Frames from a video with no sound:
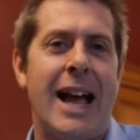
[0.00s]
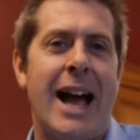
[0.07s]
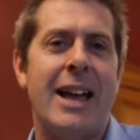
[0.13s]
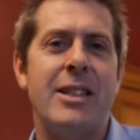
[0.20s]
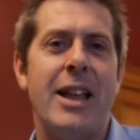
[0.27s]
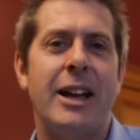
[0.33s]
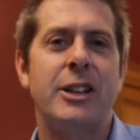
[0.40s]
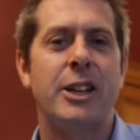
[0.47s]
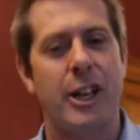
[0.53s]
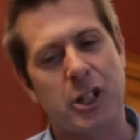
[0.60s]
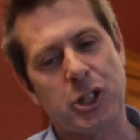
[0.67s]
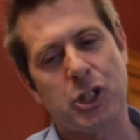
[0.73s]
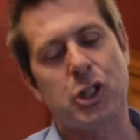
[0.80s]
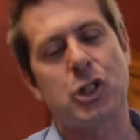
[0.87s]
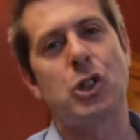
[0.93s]
and kind of
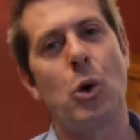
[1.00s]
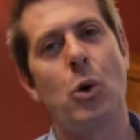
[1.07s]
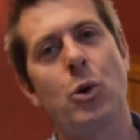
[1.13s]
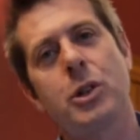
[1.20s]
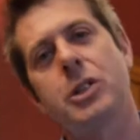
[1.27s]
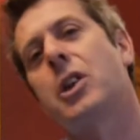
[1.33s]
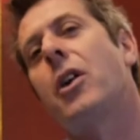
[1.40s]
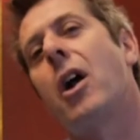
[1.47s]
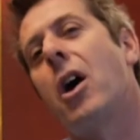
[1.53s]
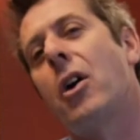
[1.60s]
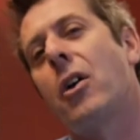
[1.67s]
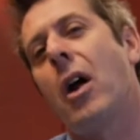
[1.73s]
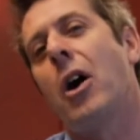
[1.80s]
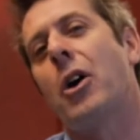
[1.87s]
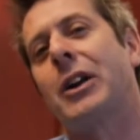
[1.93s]
stones are
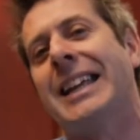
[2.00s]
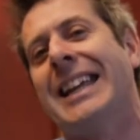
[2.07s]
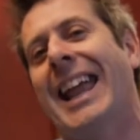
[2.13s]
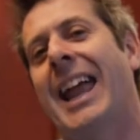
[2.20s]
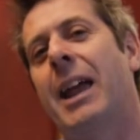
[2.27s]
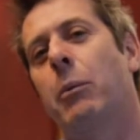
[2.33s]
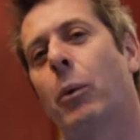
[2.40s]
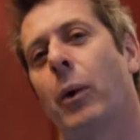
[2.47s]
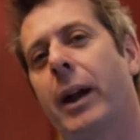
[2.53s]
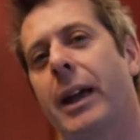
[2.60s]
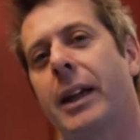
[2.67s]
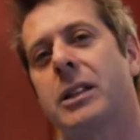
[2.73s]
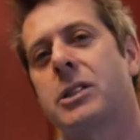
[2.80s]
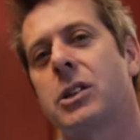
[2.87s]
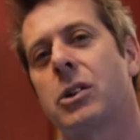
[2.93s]
our
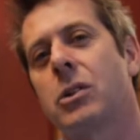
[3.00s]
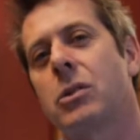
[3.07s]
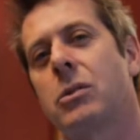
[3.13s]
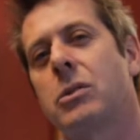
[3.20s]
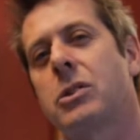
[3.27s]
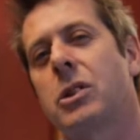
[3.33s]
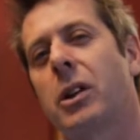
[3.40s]
gateway to